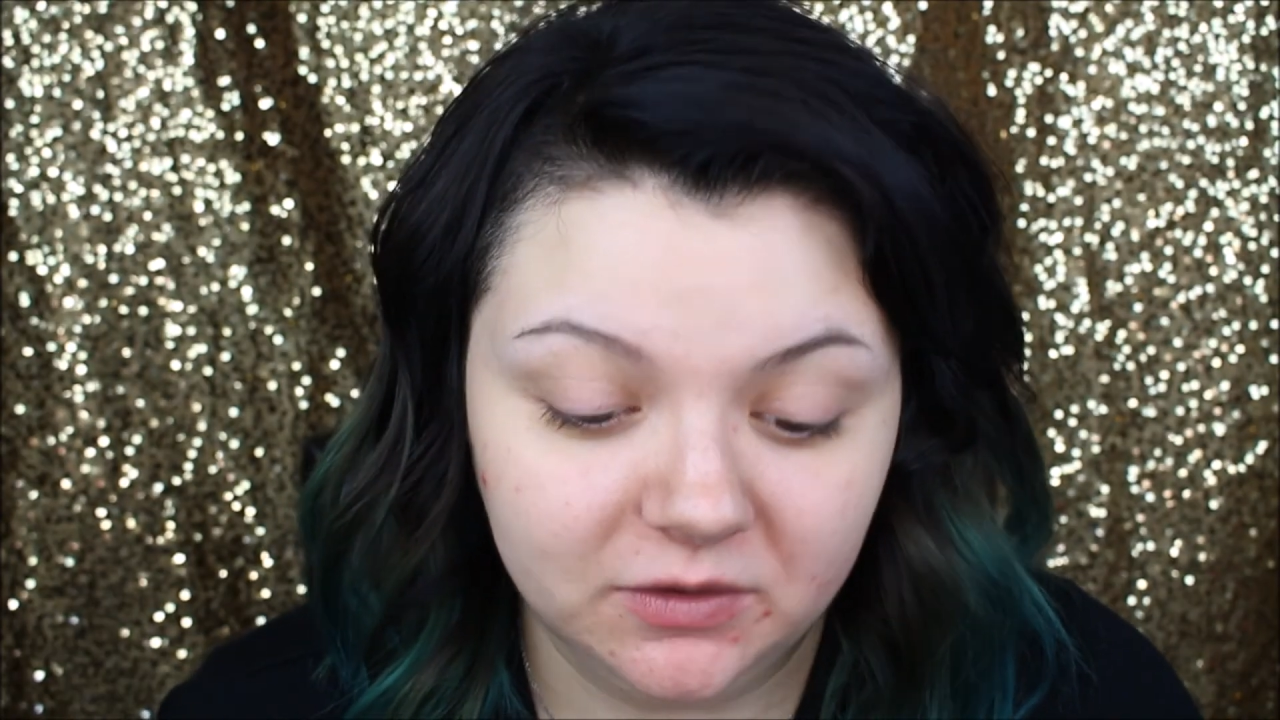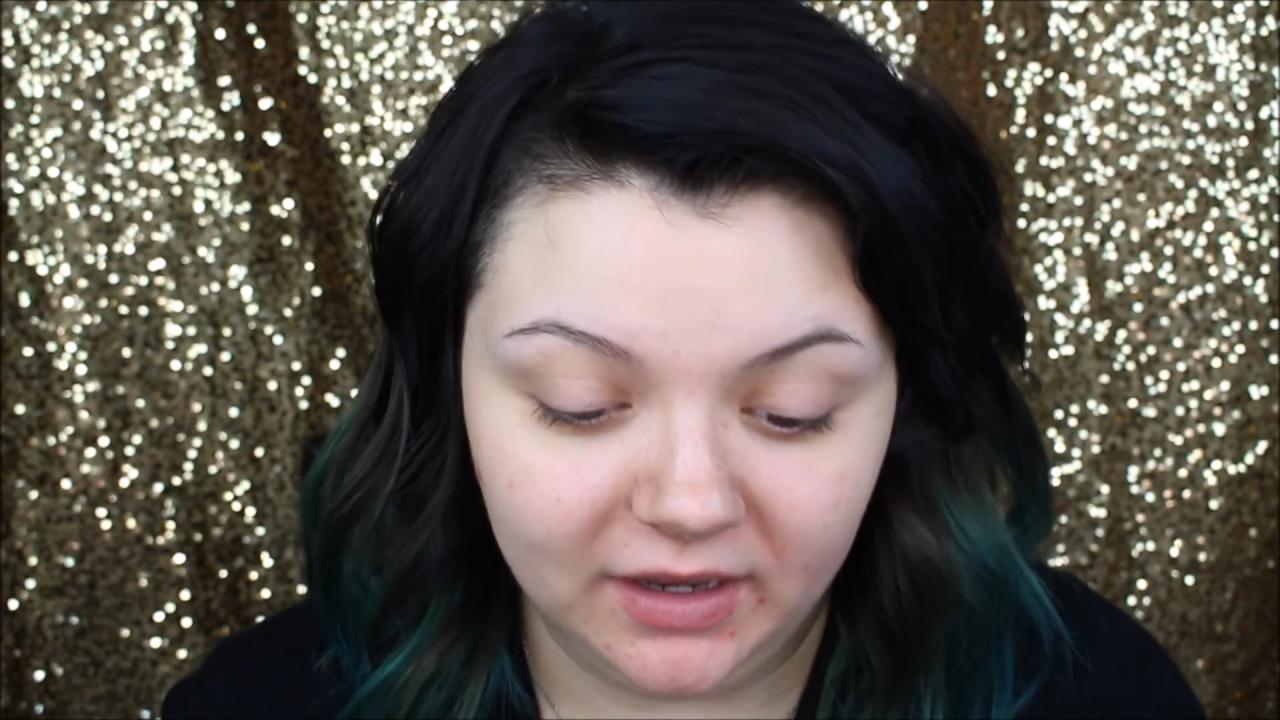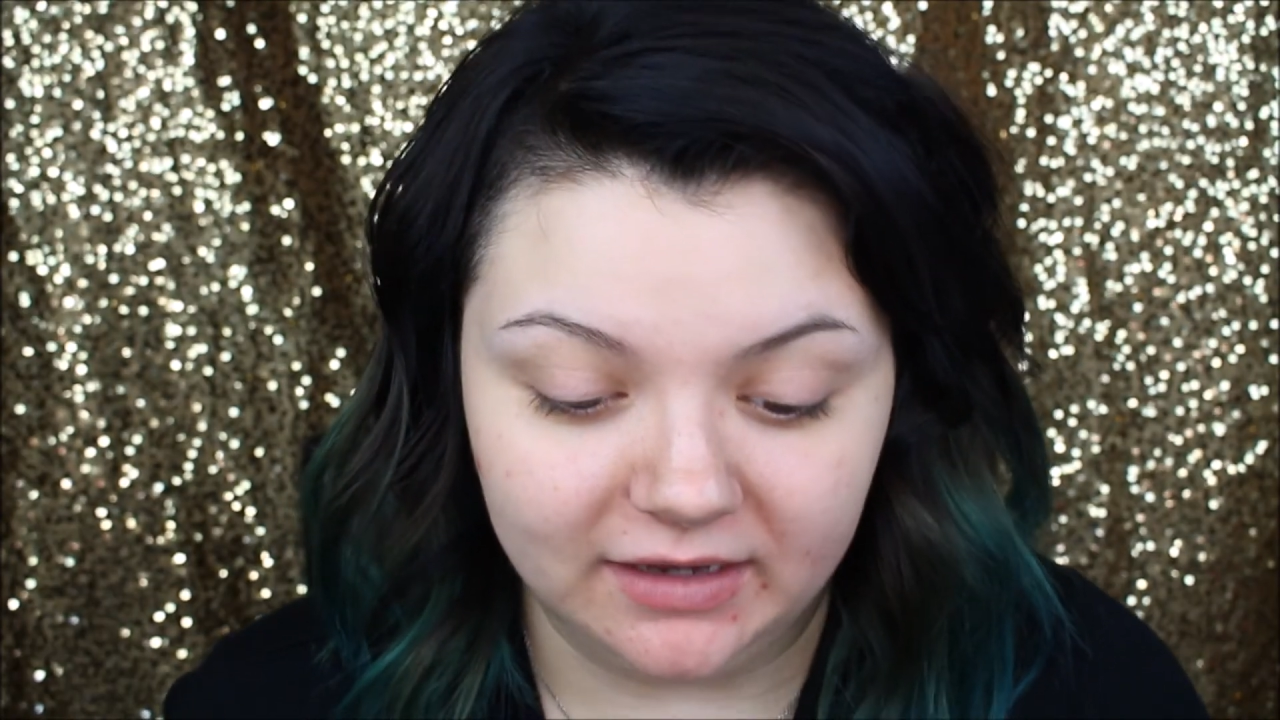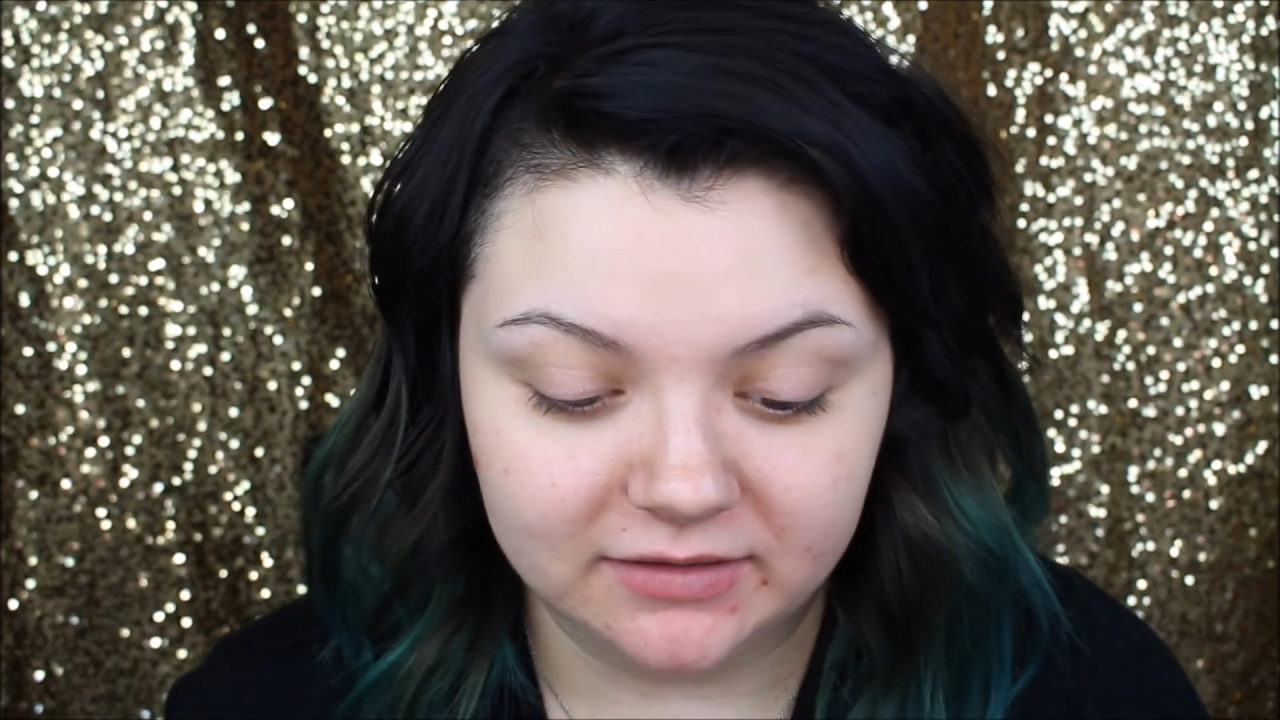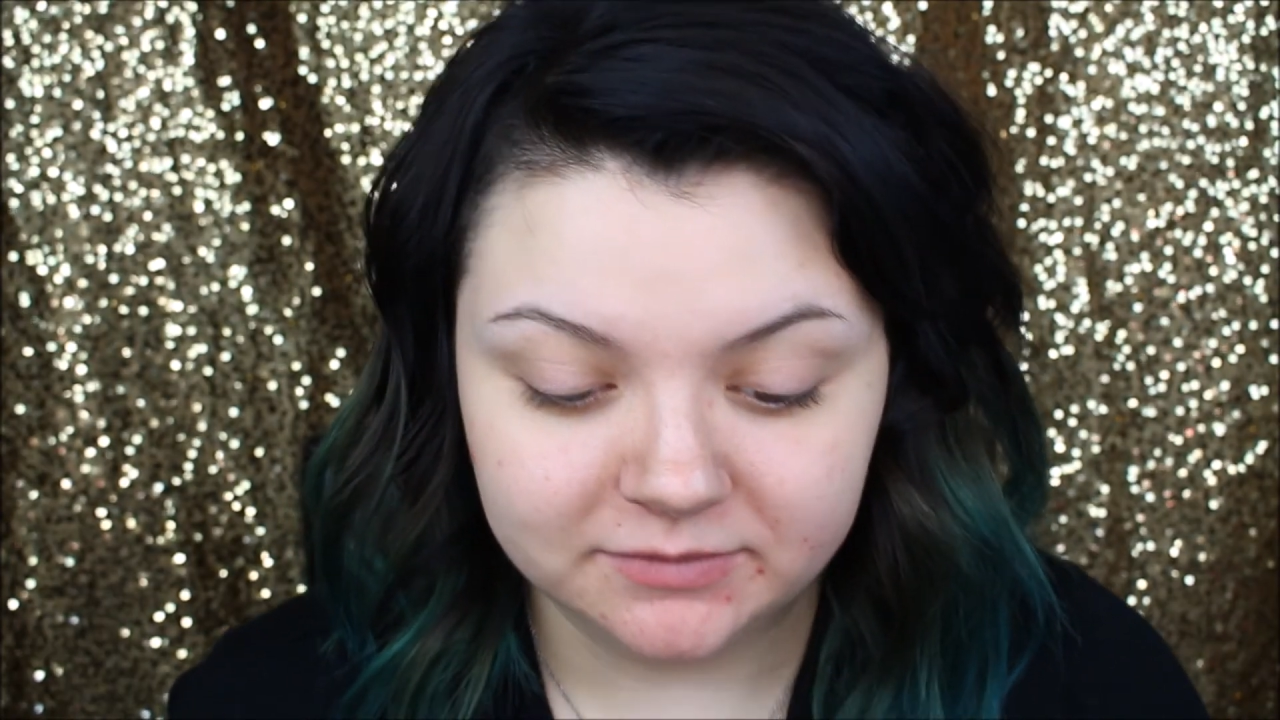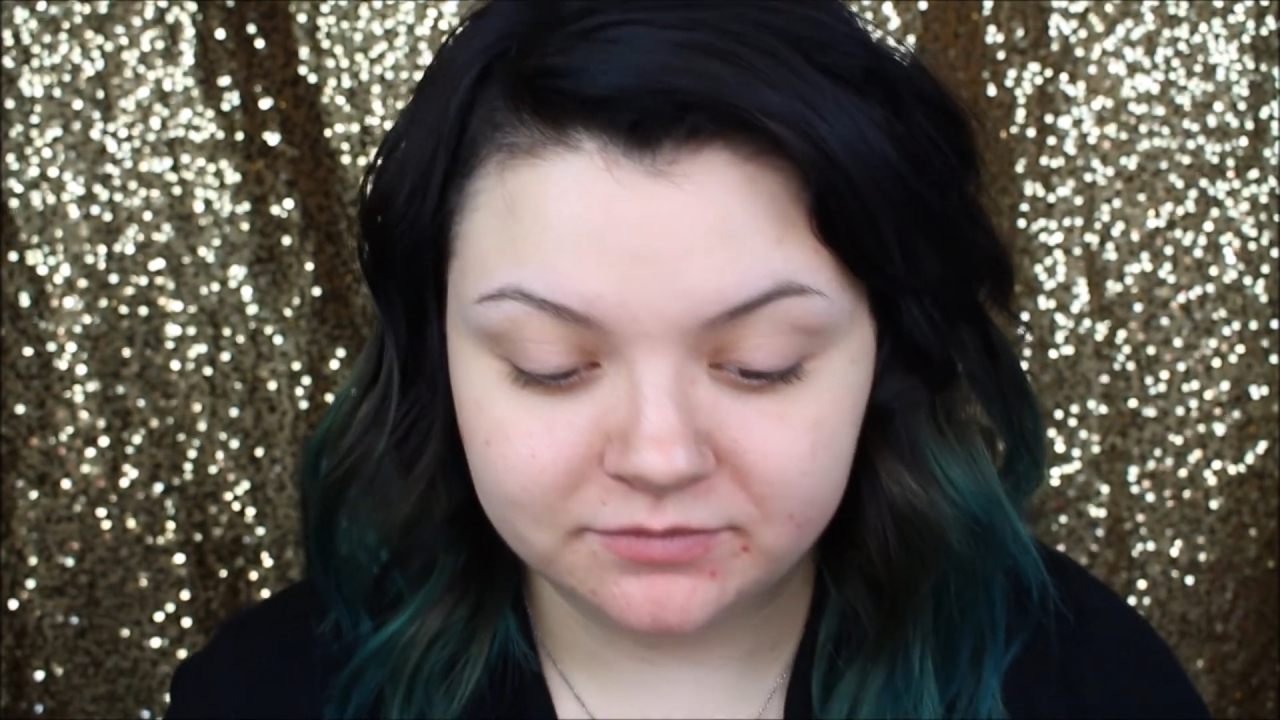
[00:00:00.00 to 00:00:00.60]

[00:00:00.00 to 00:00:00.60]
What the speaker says: okay.